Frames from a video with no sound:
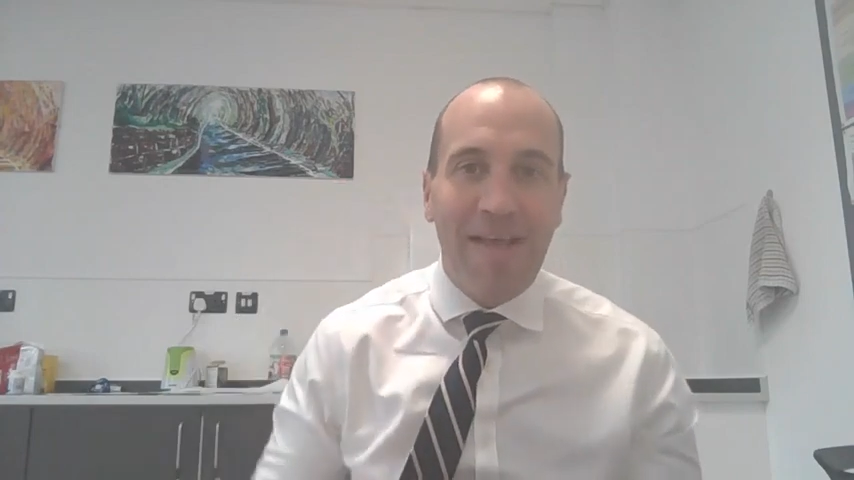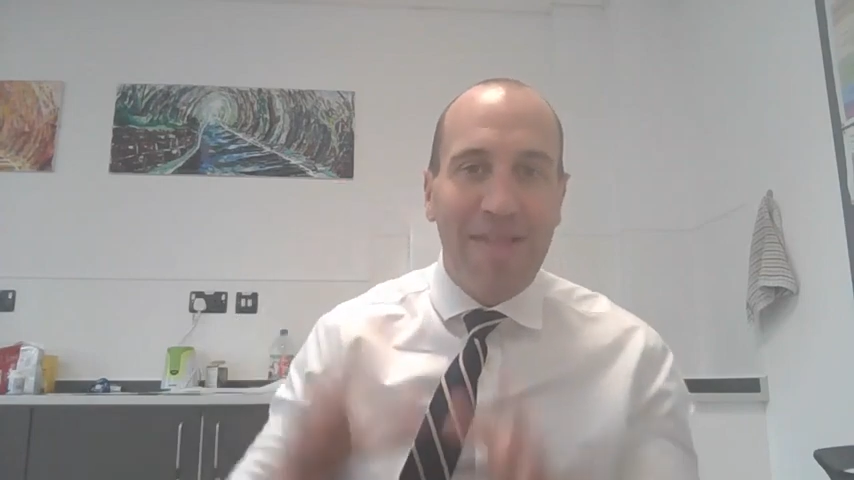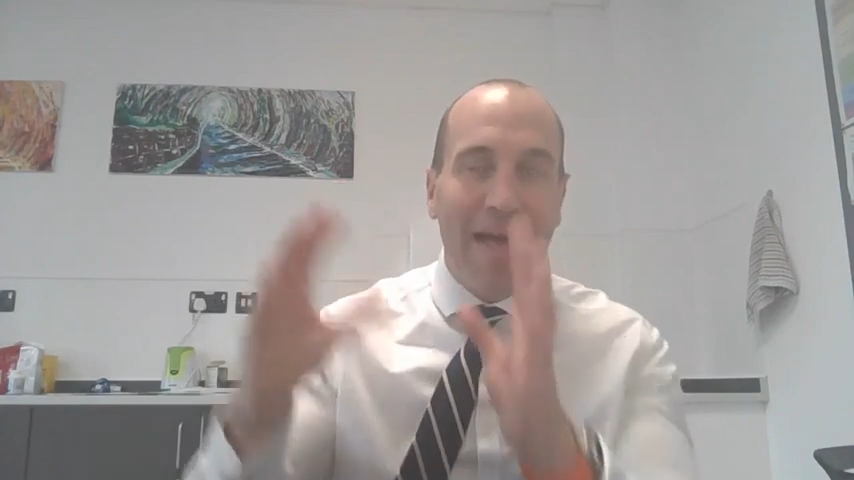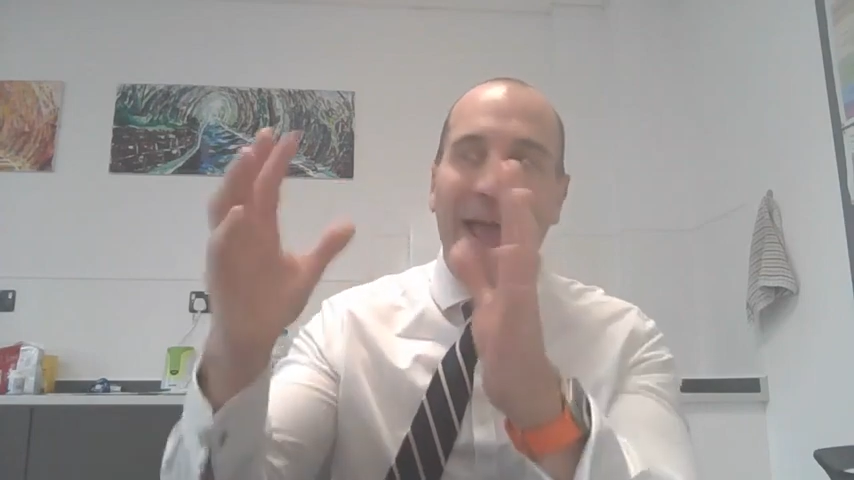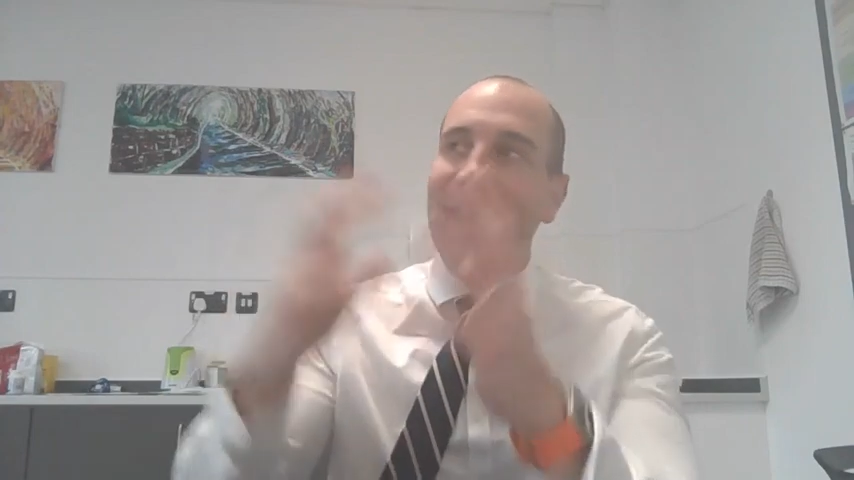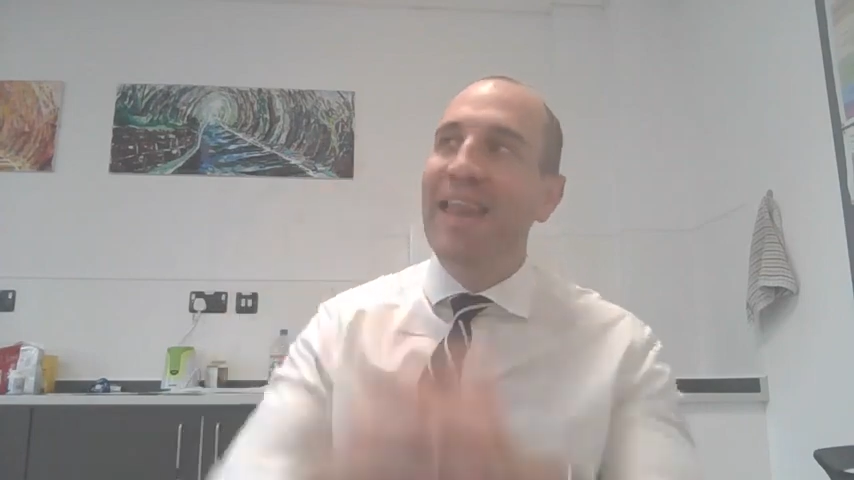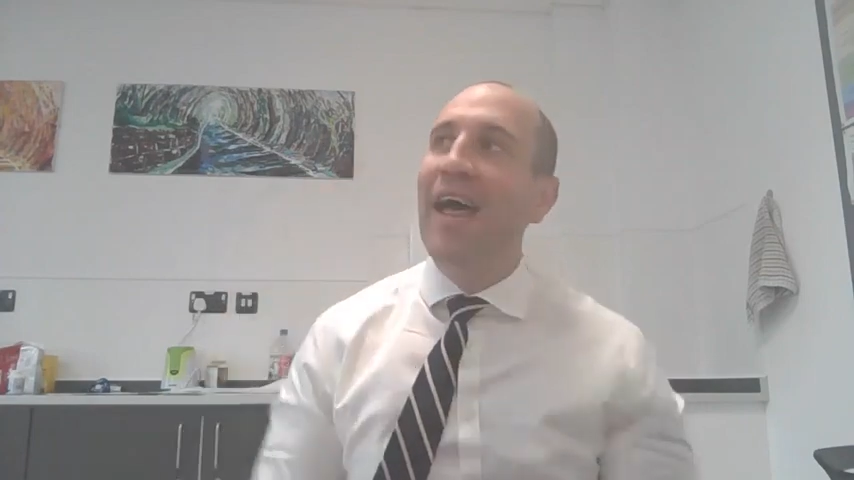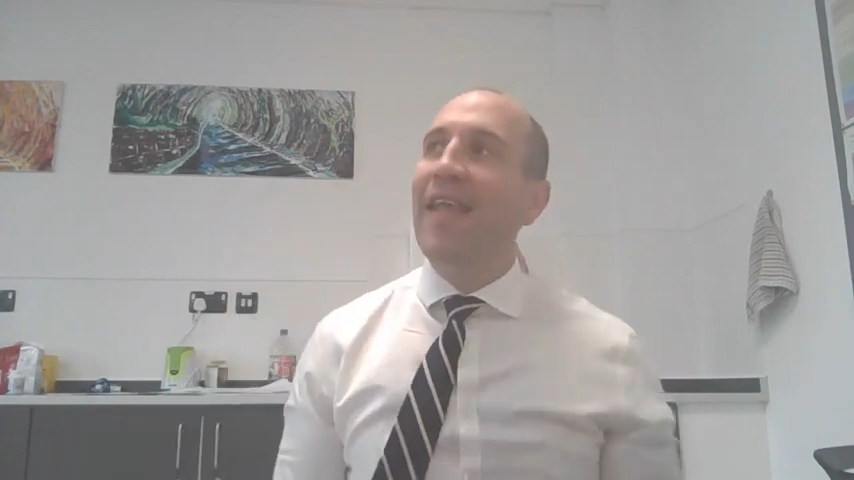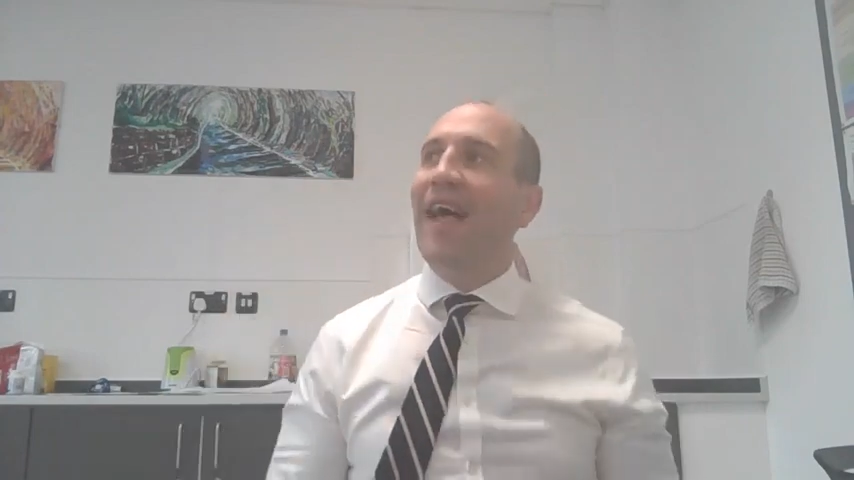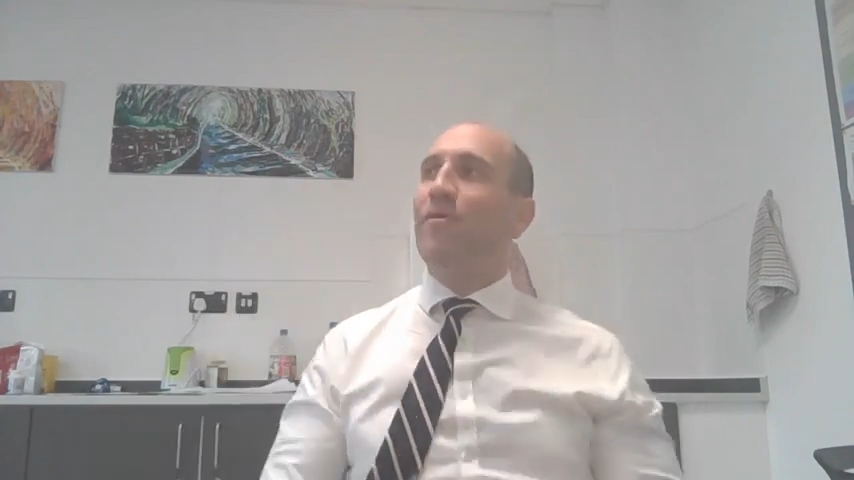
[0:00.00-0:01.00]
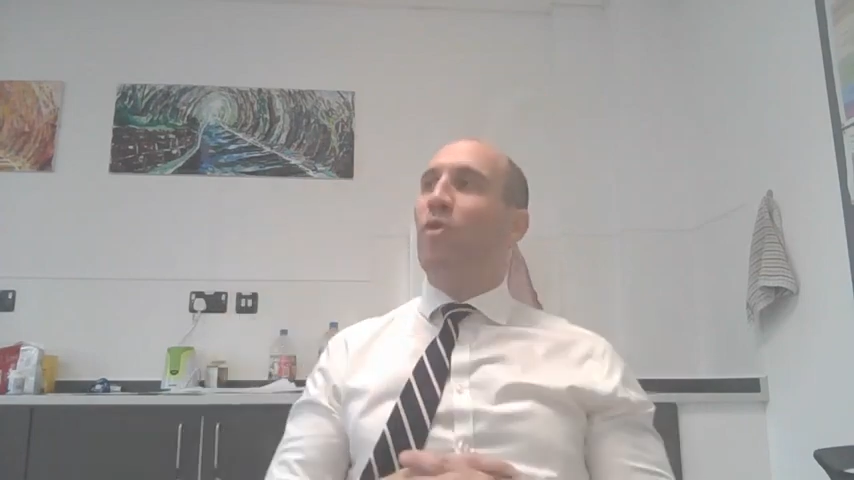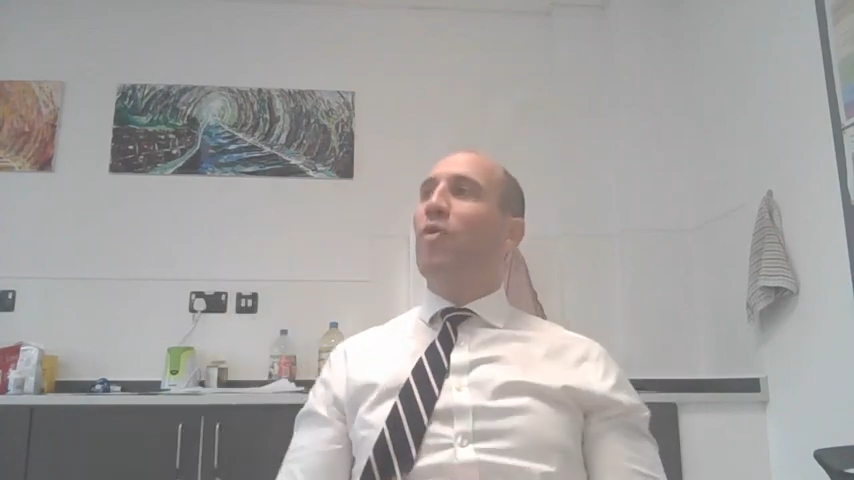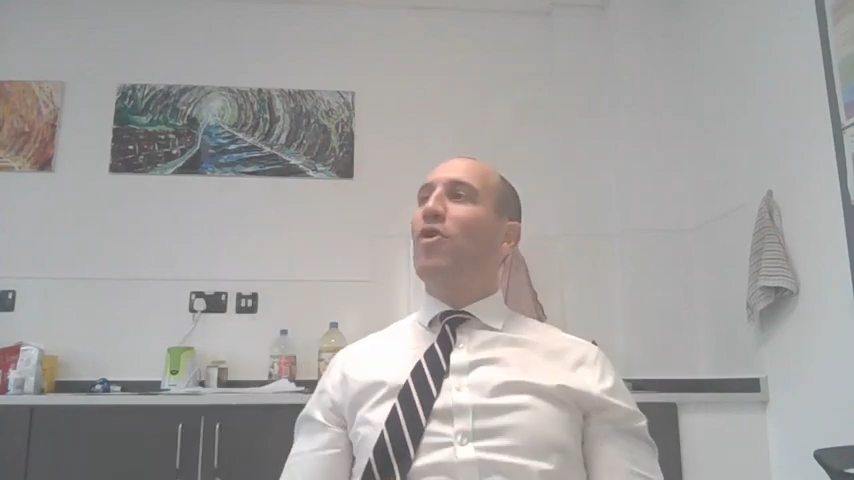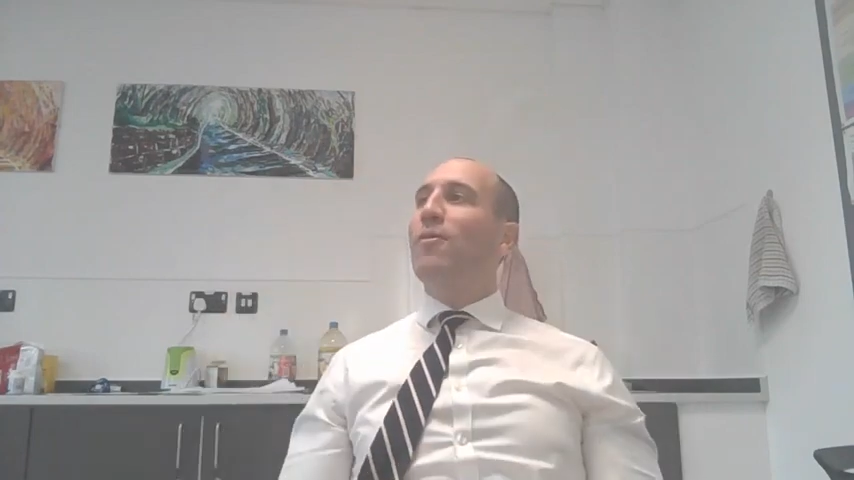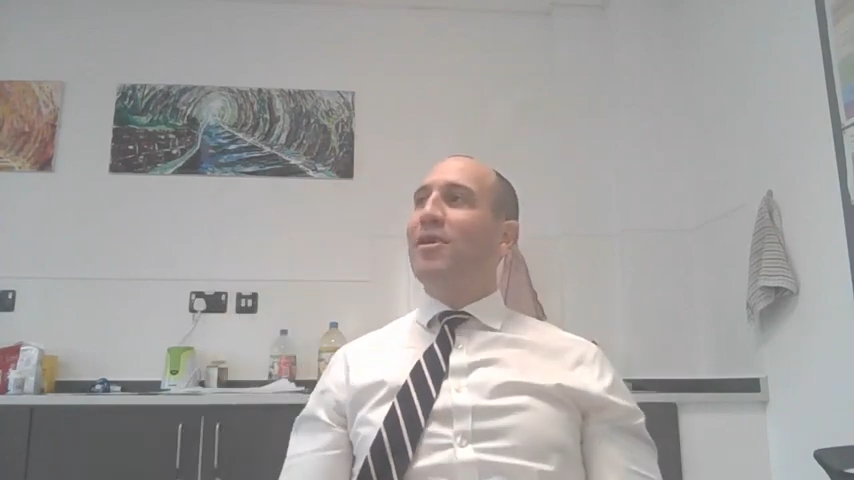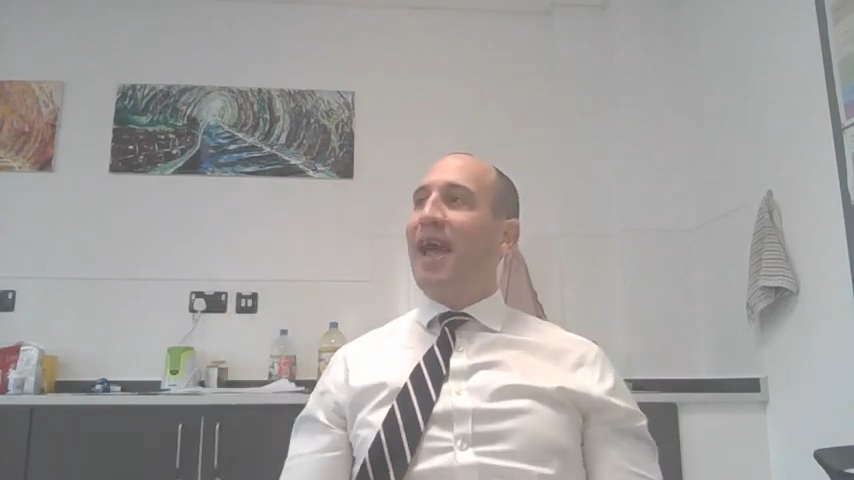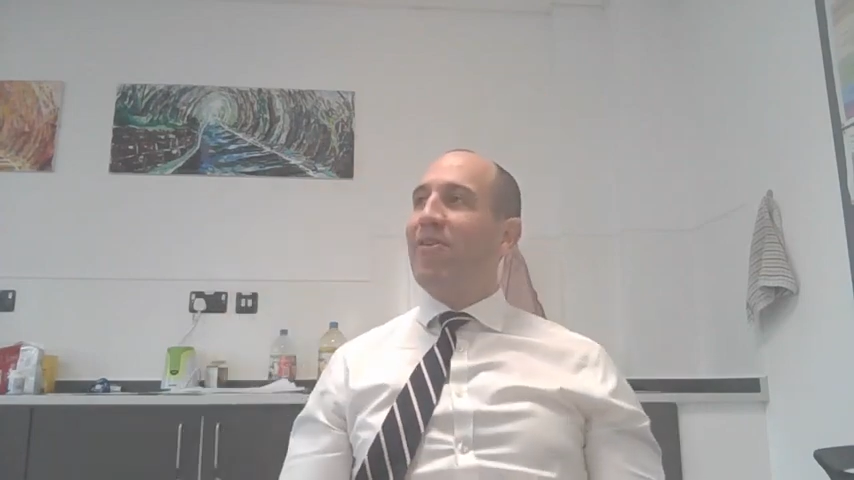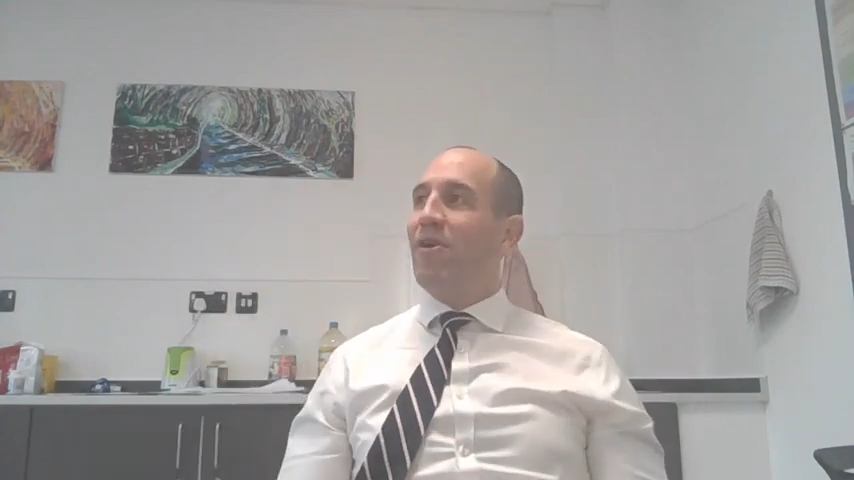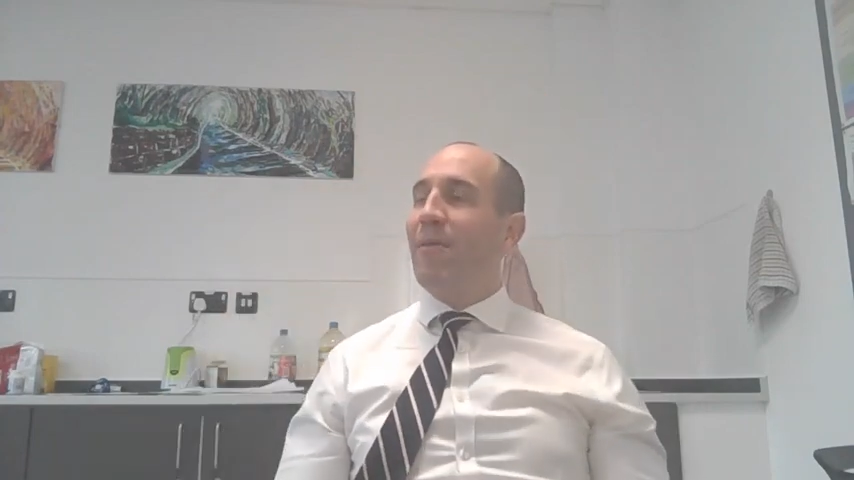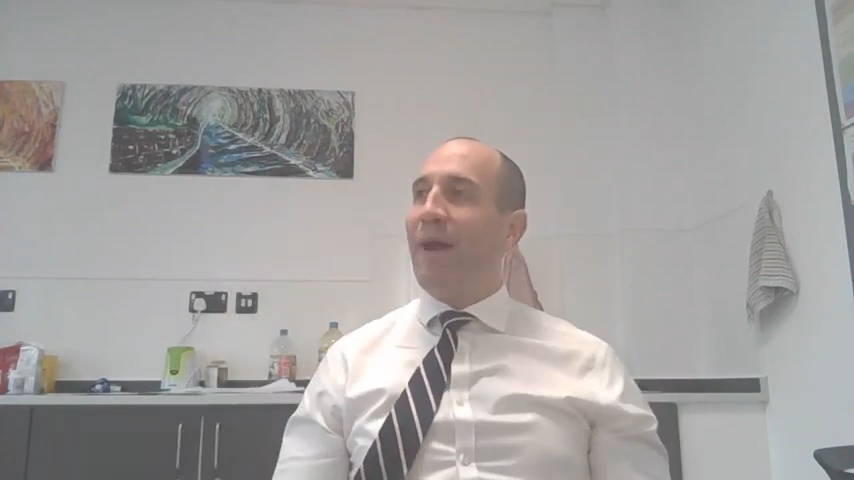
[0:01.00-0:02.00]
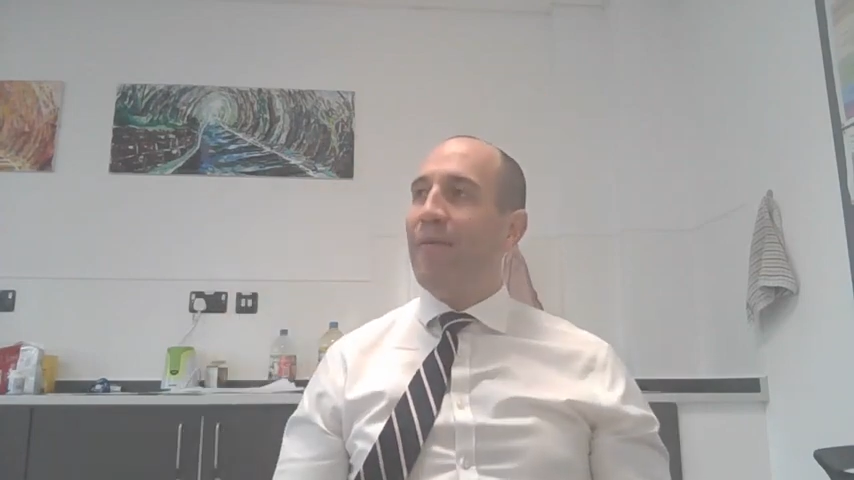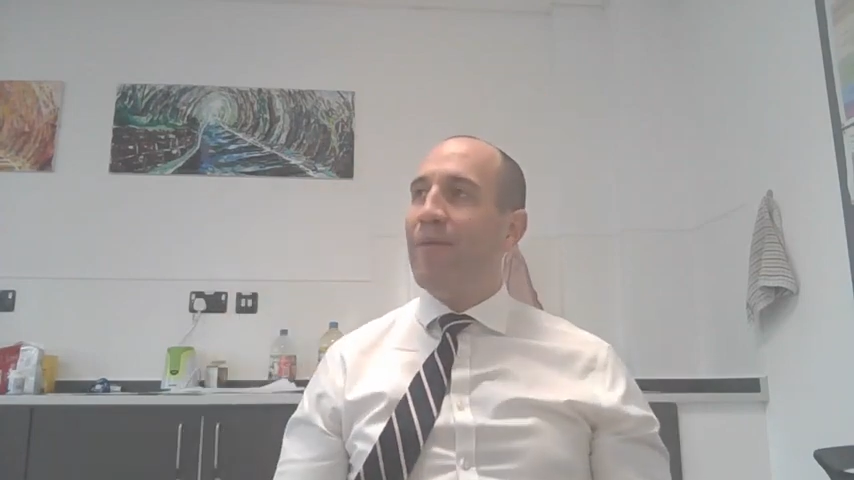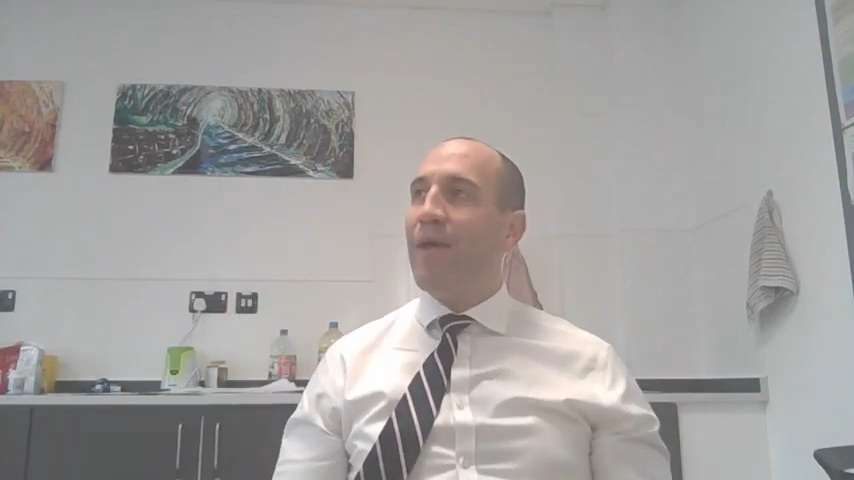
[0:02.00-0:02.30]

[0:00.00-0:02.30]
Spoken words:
and that's what World Book Day is all about.